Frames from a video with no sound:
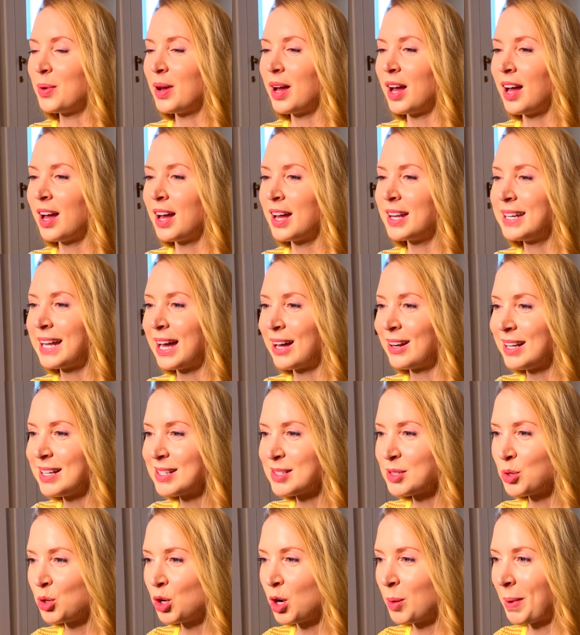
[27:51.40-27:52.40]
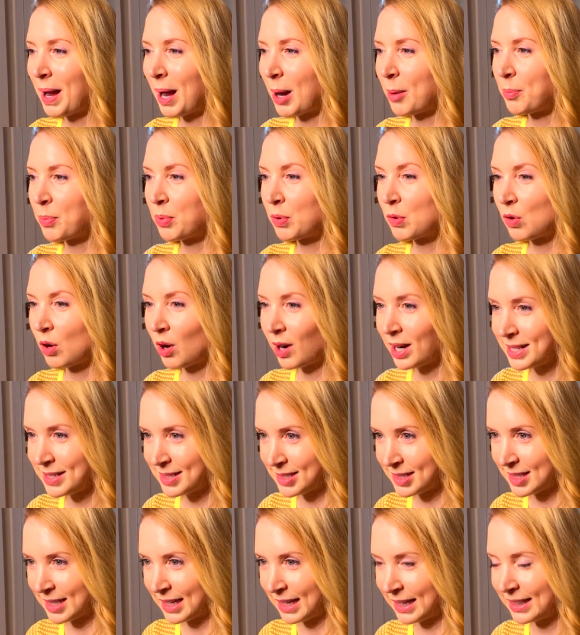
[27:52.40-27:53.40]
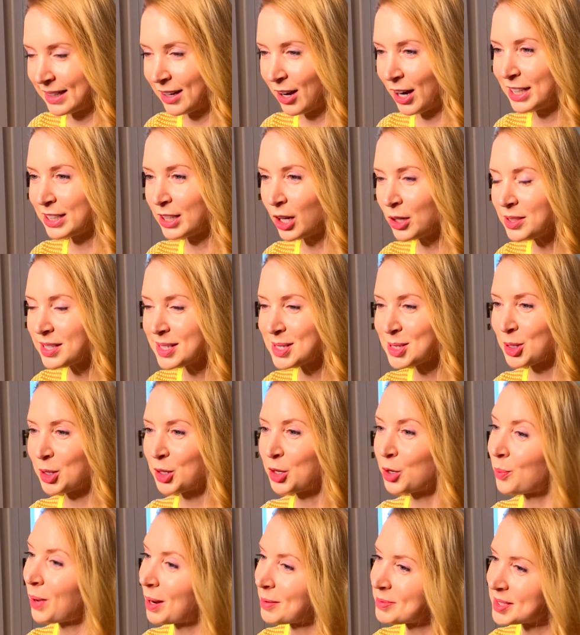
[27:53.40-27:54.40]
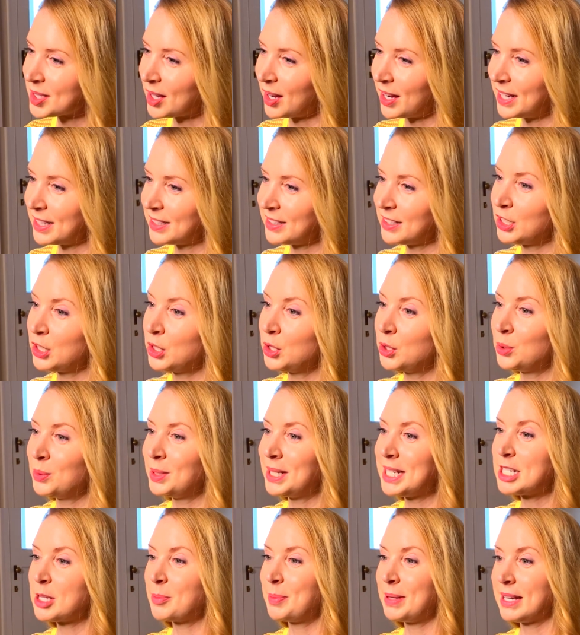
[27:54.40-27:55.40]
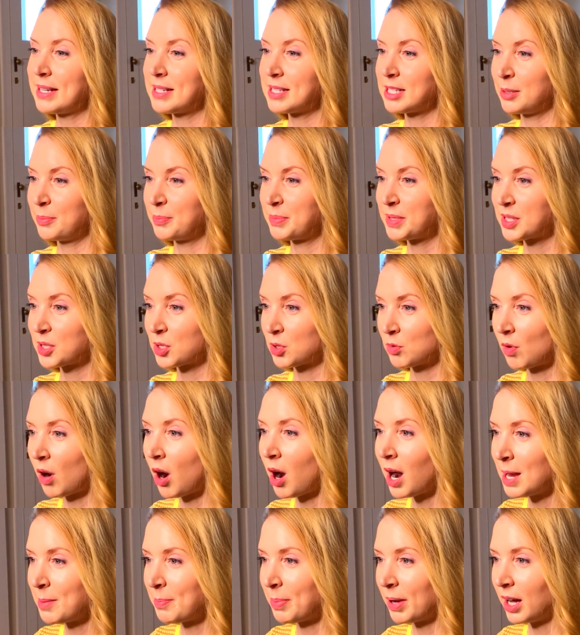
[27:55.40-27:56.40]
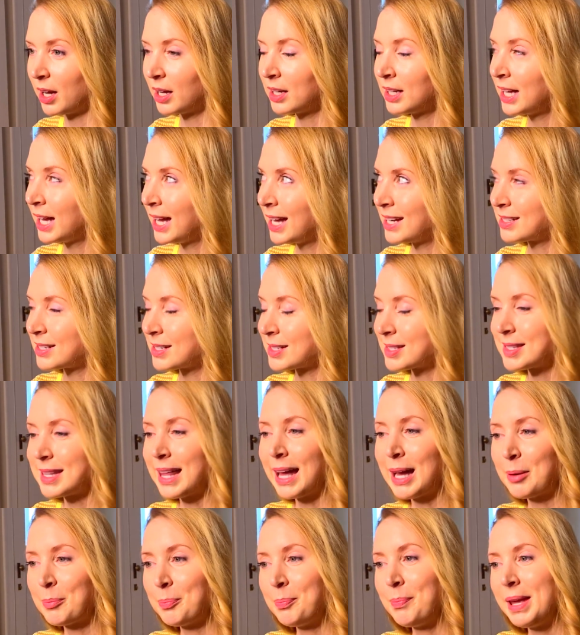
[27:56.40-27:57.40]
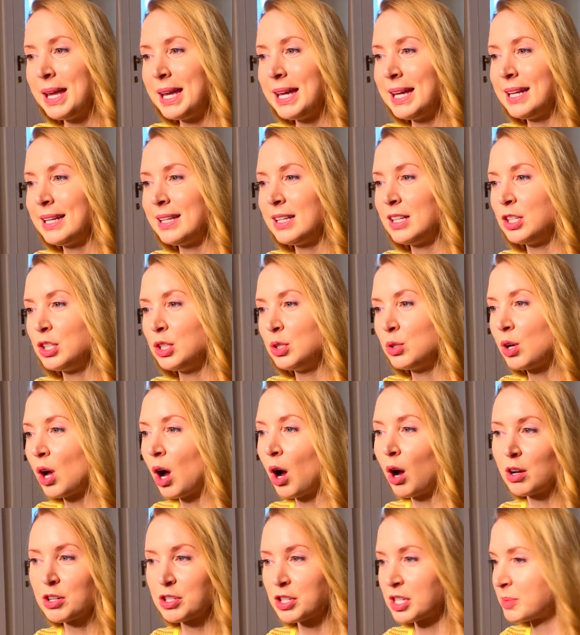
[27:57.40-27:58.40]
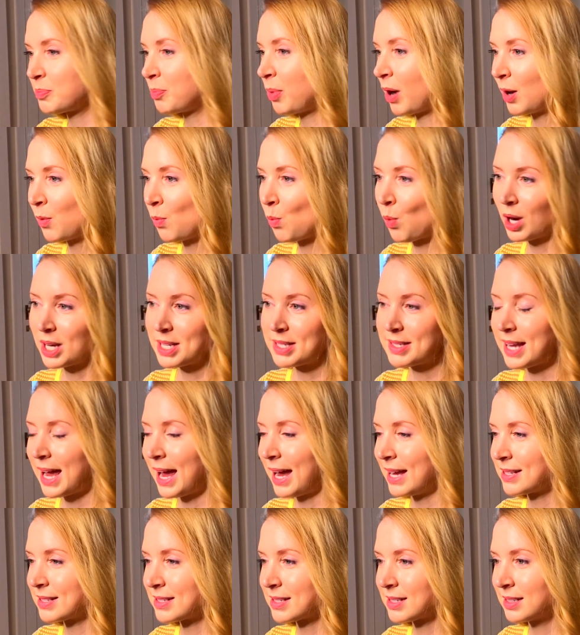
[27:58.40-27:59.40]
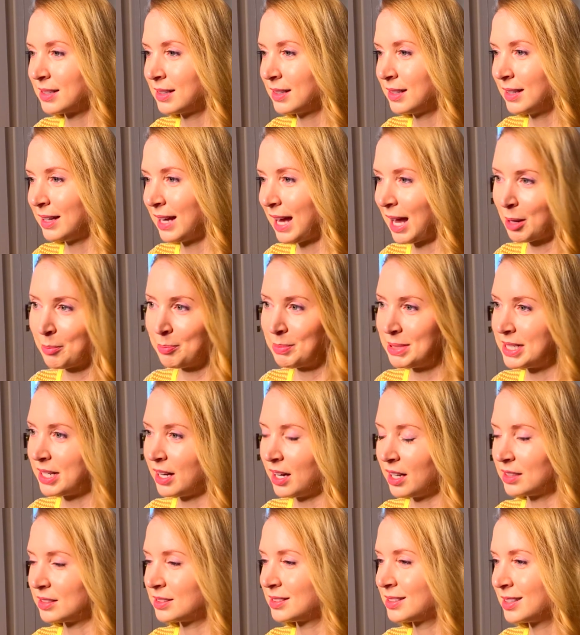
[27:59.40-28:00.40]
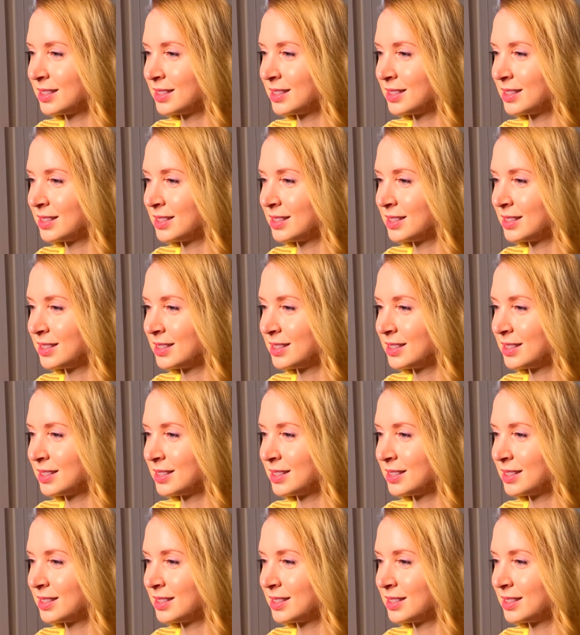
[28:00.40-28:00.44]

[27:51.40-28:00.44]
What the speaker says: now let's talk about pricing. I noticed on your website you need to be a subscriber. Does that mean you can't just buy one test and be done?